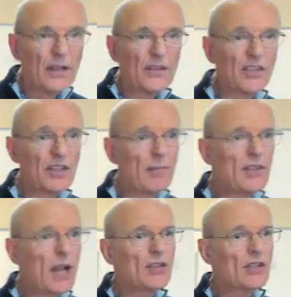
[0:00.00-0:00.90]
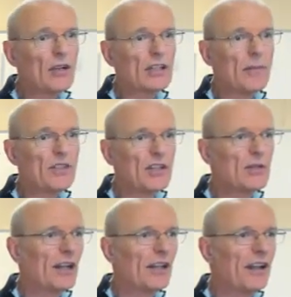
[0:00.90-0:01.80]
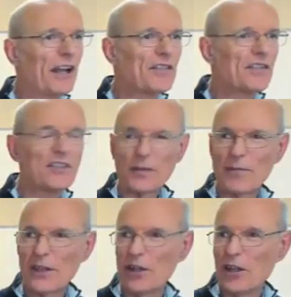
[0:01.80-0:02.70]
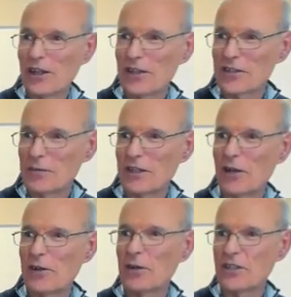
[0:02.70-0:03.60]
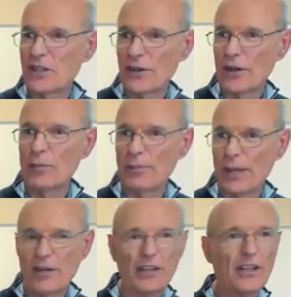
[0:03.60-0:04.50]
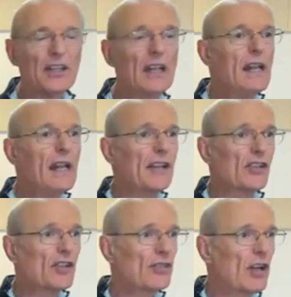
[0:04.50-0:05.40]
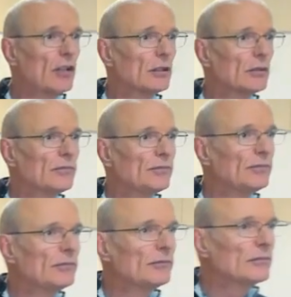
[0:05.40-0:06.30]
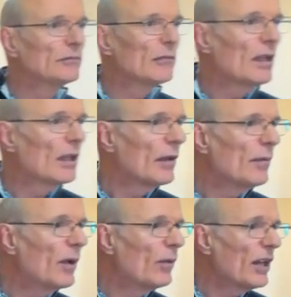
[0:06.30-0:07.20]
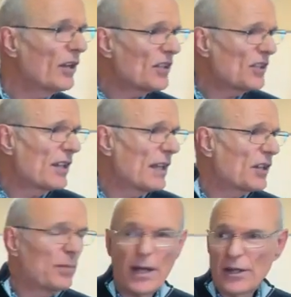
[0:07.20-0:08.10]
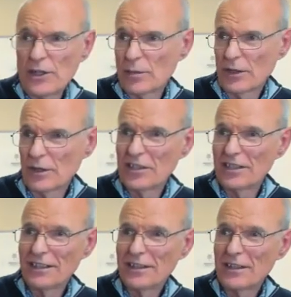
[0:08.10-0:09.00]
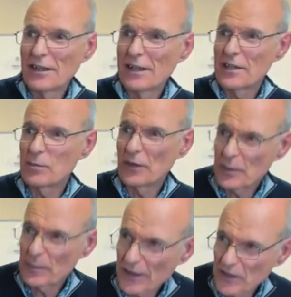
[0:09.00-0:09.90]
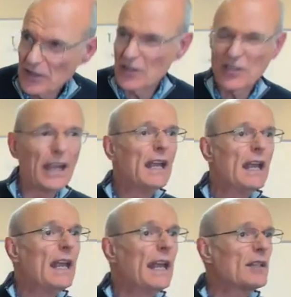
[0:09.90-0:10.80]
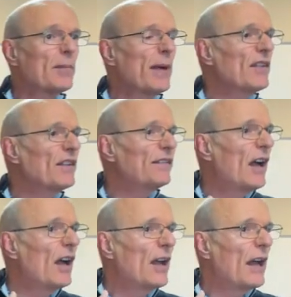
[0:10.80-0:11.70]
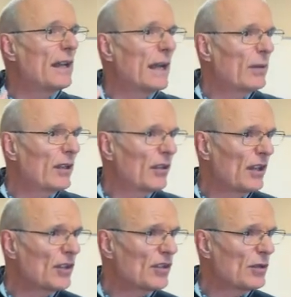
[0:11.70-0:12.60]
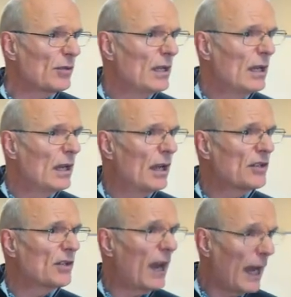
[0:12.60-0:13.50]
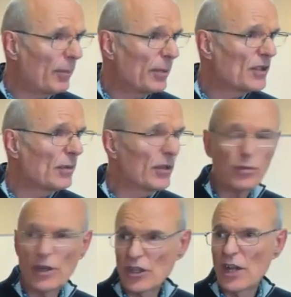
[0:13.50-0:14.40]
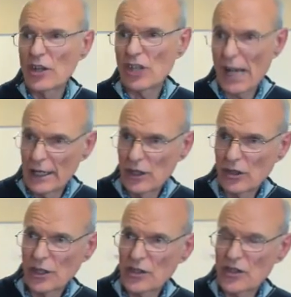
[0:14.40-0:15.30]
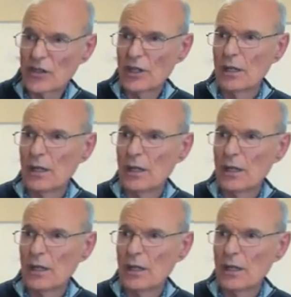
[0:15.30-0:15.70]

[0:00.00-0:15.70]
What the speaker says: So sometimes God comes into our lives and something hurts. We go through a difficult period. It's a struggle. But we don't have to see that as punishment, is what this passage is saying. It's about the Father allowing things to happen to us, which challenge us